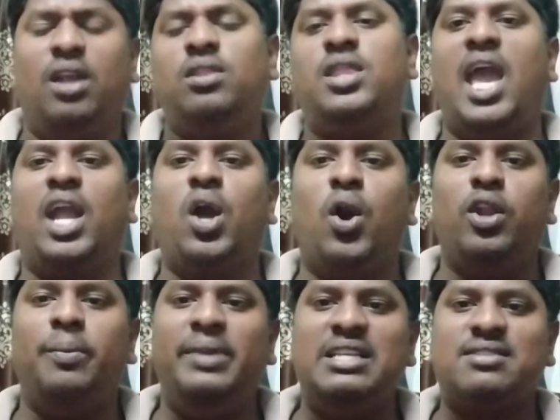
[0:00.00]

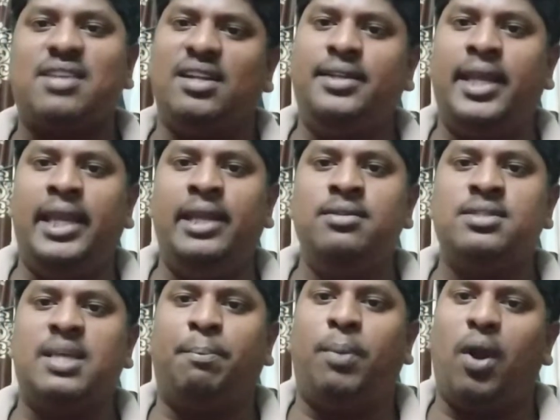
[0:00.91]
contains
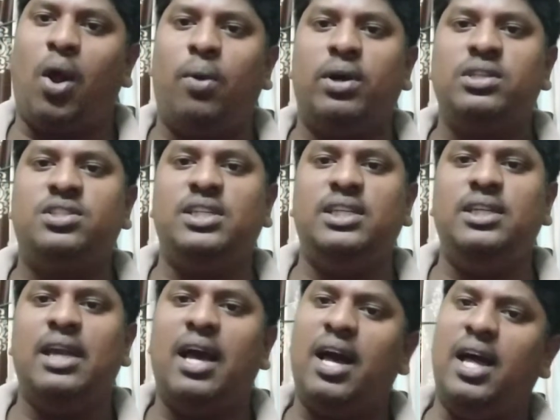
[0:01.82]
the poverty,
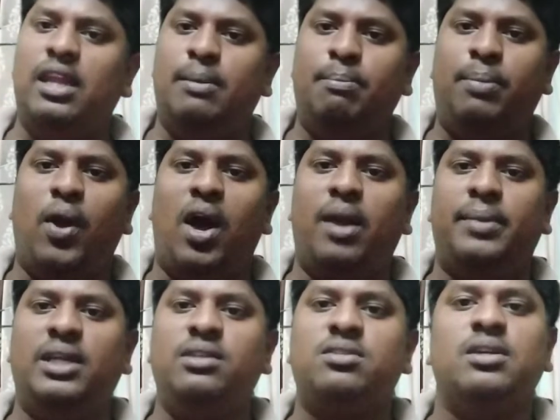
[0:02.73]

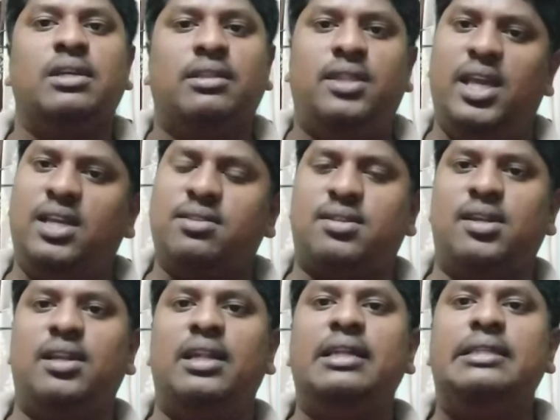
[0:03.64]
unemployment, the
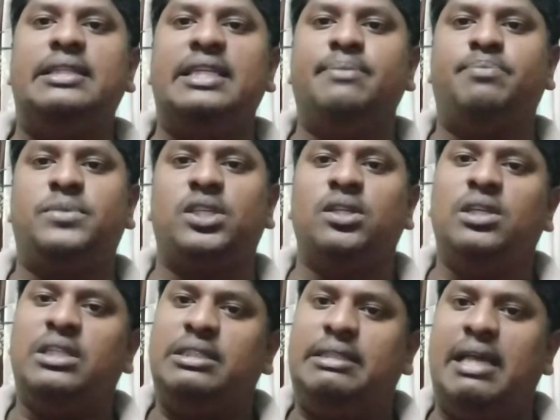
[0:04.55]
external debt,
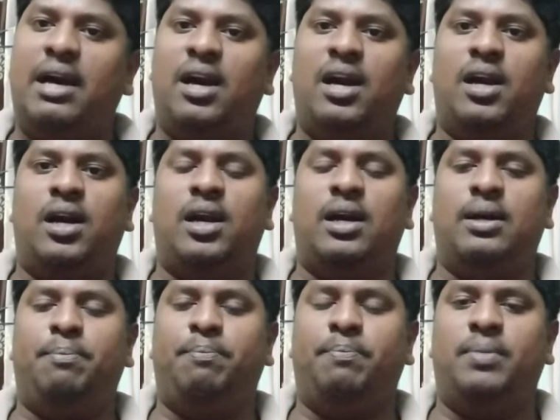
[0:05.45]

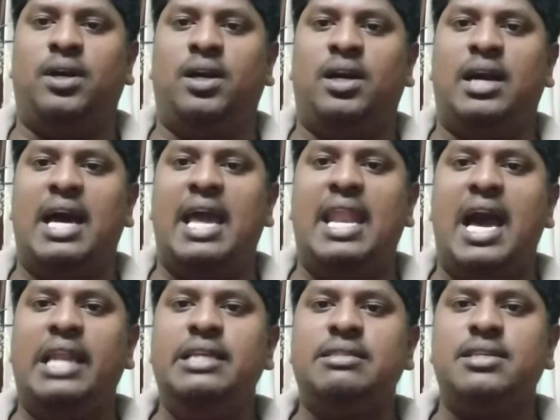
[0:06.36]
the
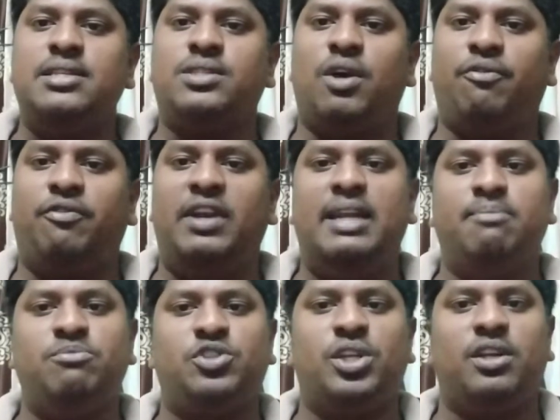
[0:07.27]
analysis of
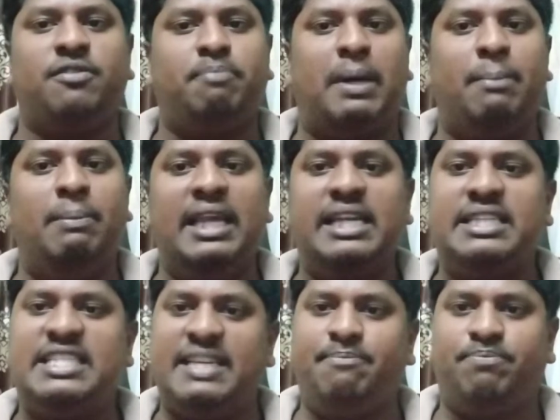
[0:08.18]
redemption of
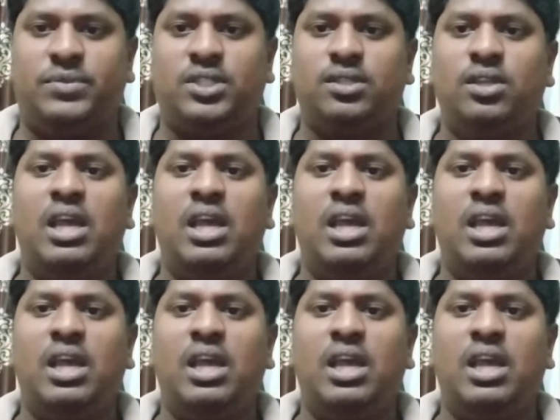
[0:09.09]
public debt.